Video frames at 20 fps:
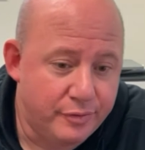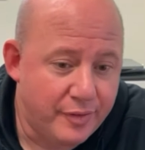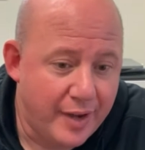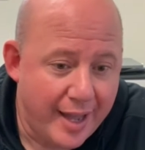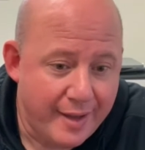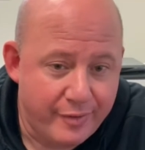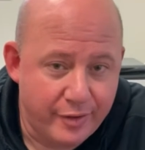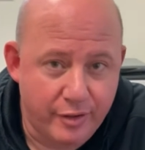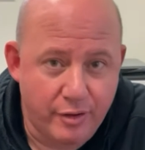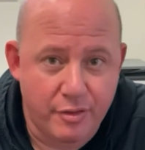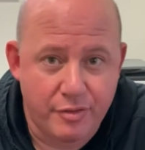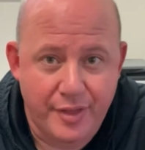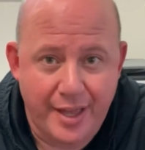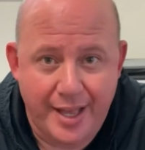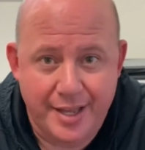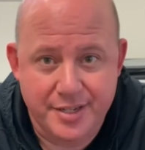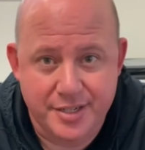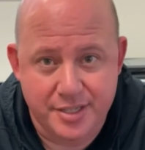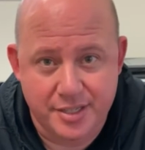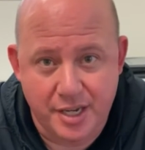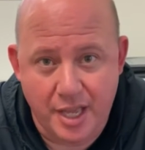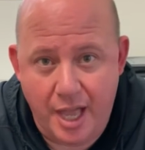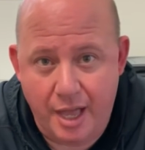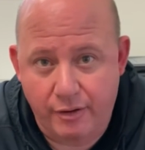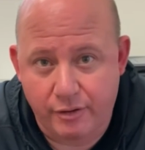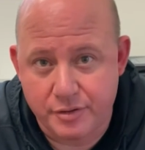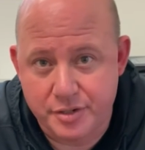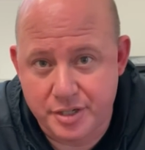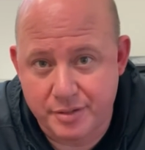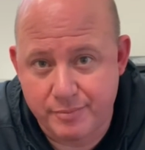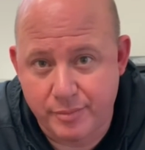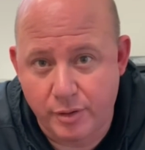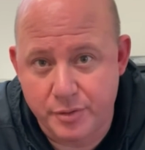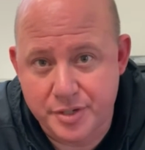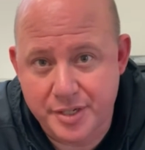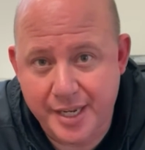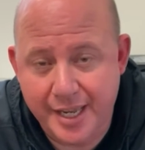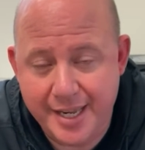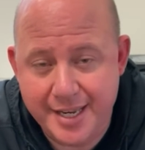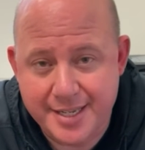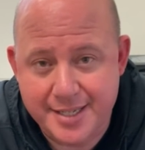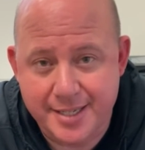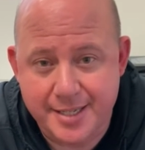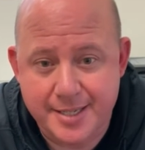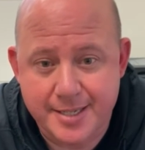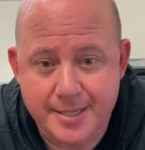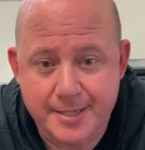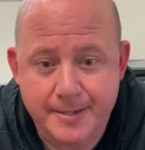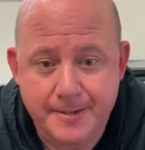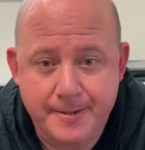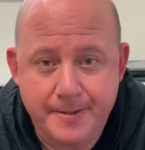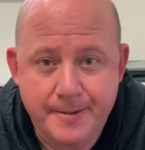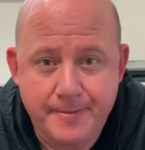$500,000 in most cases.